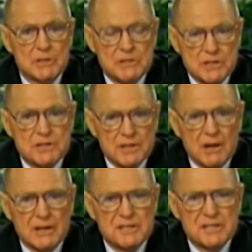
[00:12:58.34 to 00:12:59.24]
but she
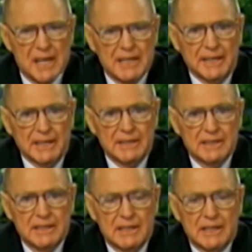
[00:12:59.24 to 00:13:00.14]
started saying it.
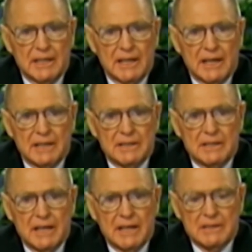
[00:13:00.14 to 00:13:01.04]

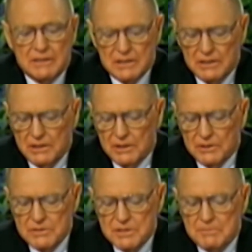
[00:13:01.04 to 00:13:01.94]
And, and, you
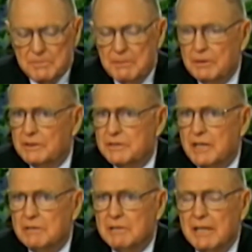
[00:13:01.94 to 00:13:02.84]
know, some people
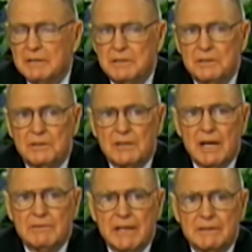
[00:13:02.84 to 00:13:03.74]
say, well, you know,
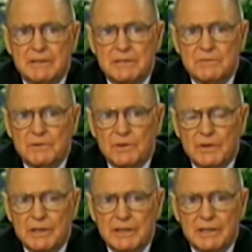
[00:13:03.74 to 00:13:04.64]
I've had this for 40